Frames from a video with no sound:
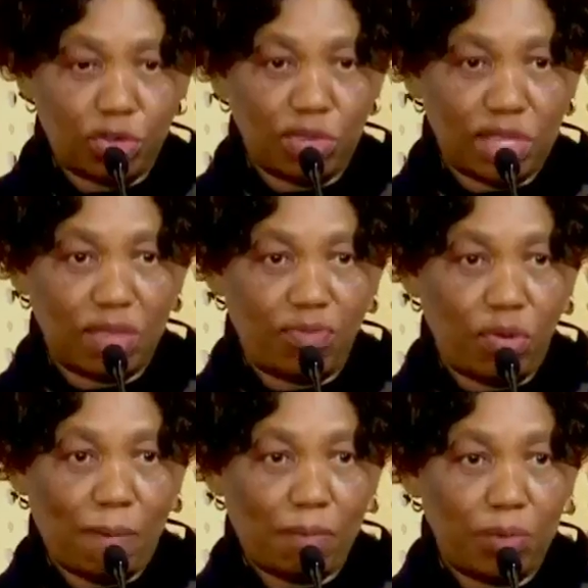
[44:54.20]
to sit
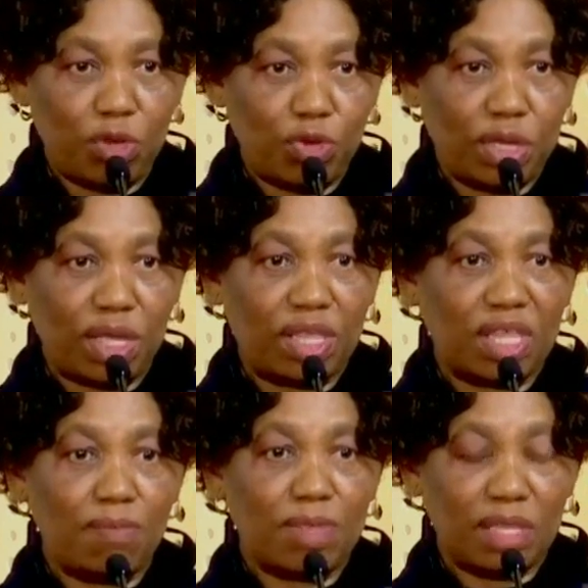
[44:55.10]
for matric
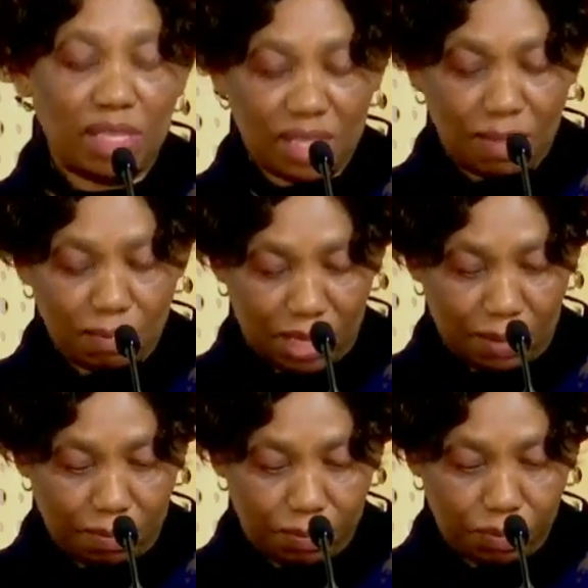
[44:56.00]
exams at the same
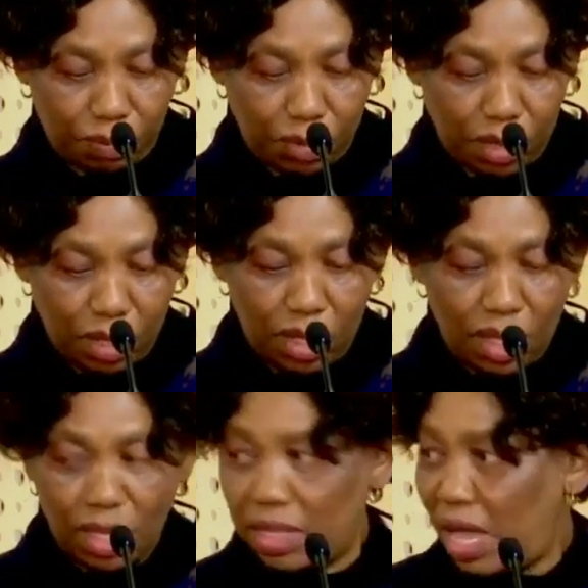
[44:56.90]
time.
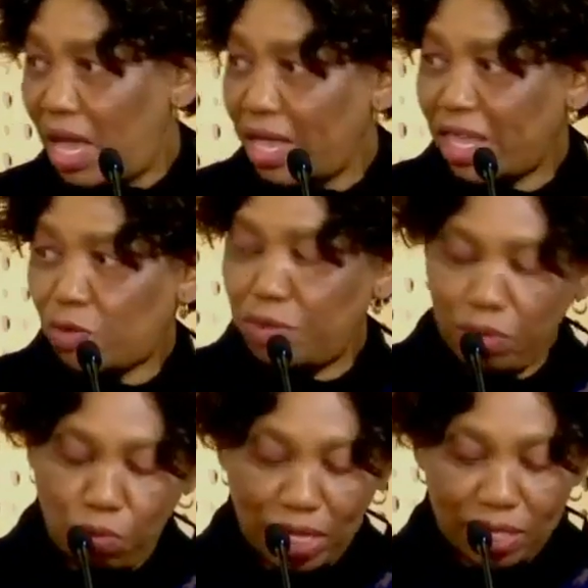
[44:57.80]
The highest
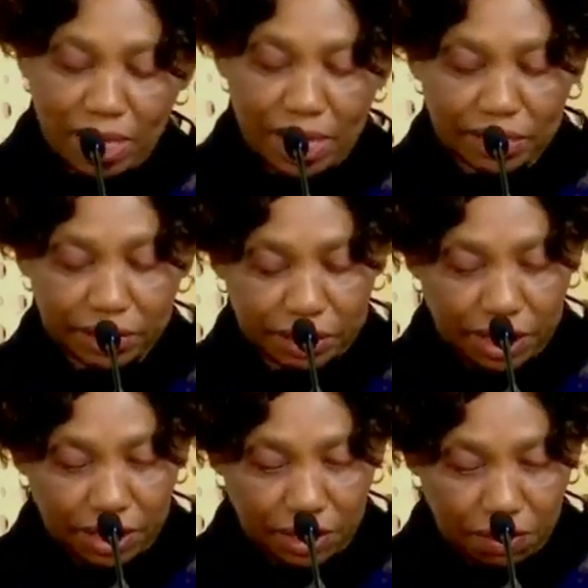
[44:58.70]
we once had,
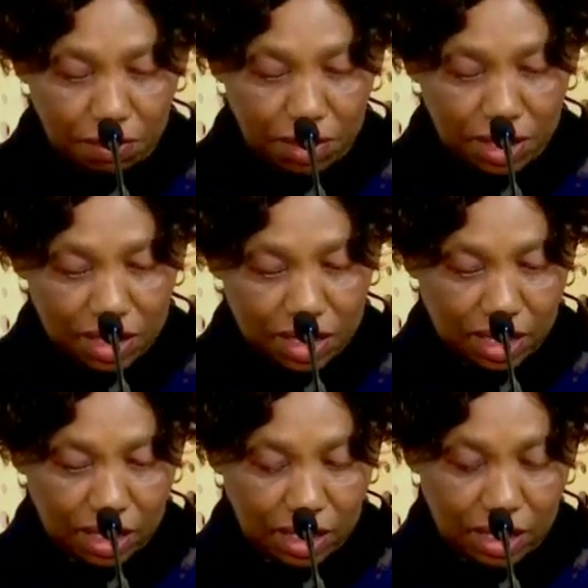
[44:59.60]
Minister